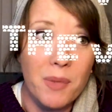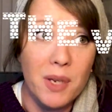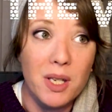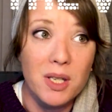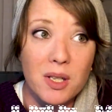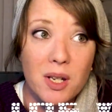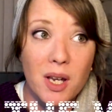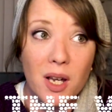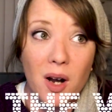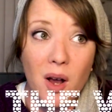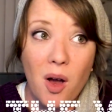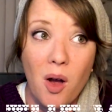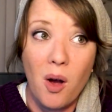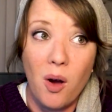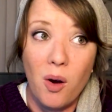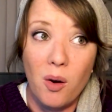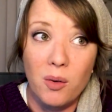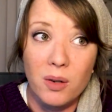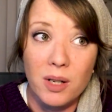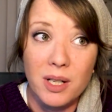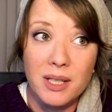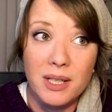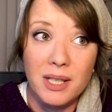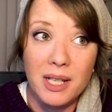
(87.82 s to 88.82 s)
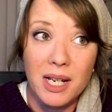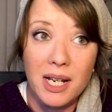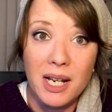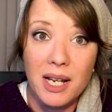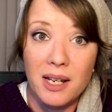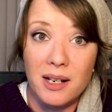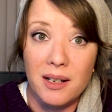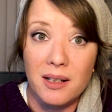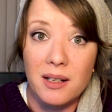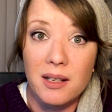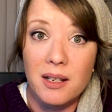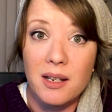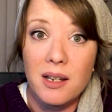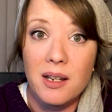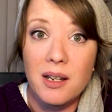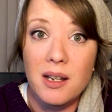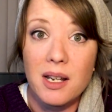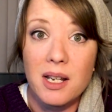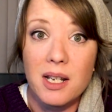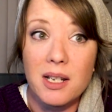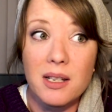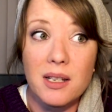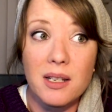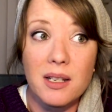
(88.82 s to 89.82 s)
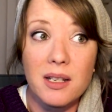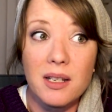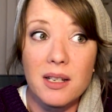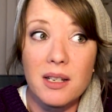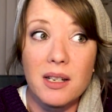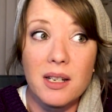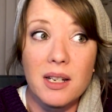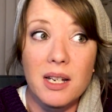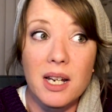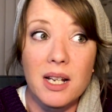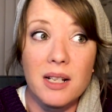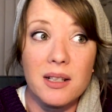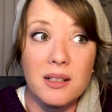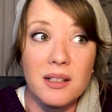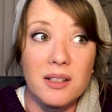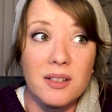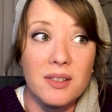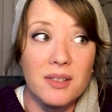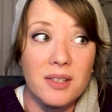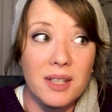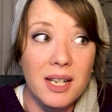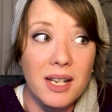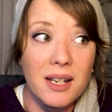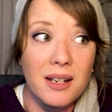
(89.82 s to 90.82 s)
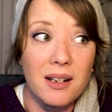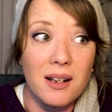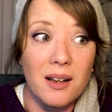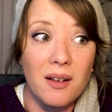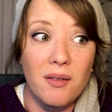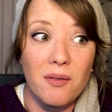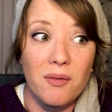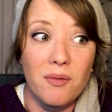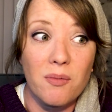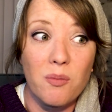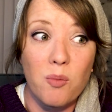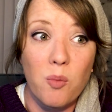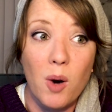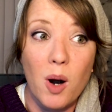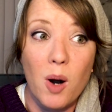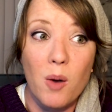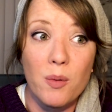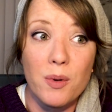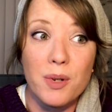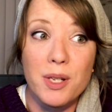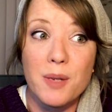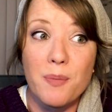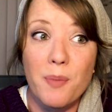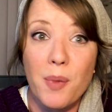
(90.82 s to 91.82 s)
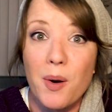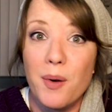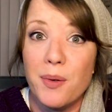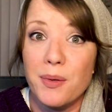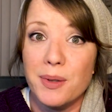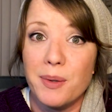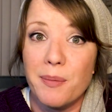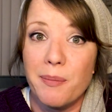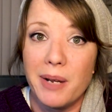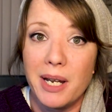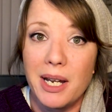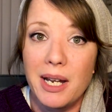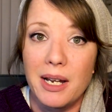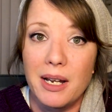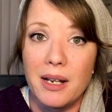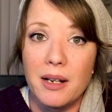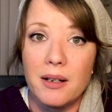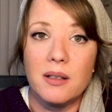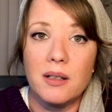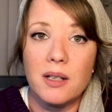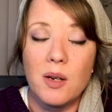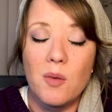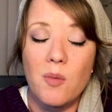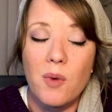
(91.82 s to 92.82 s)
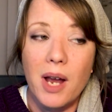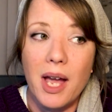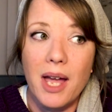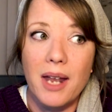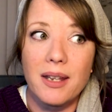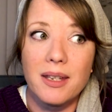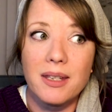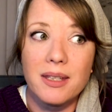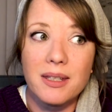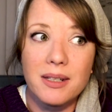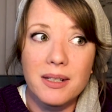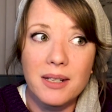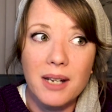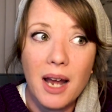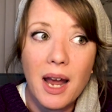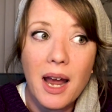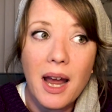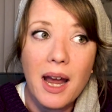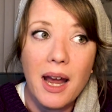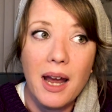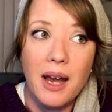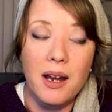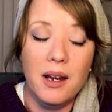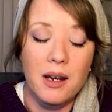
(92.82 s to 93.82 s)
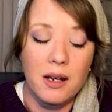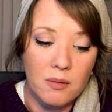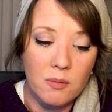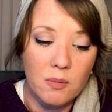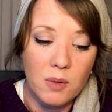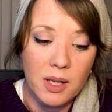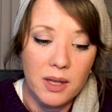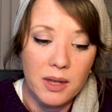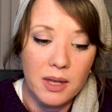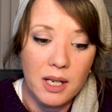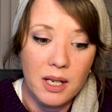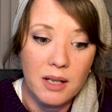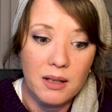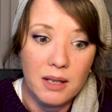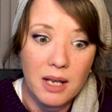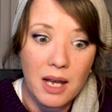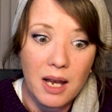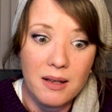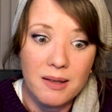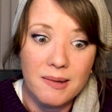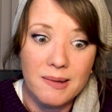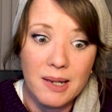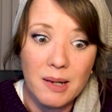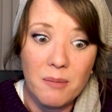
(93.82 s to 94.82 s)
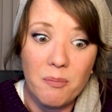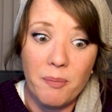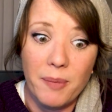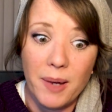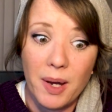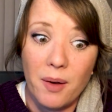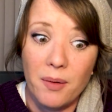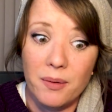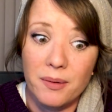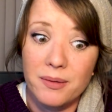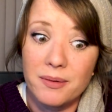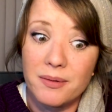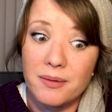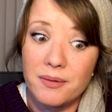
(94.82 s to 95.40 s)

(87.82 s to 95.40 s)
that's going to hold us in the seat of where we're supposed to be. And we got to stay within that seat belt,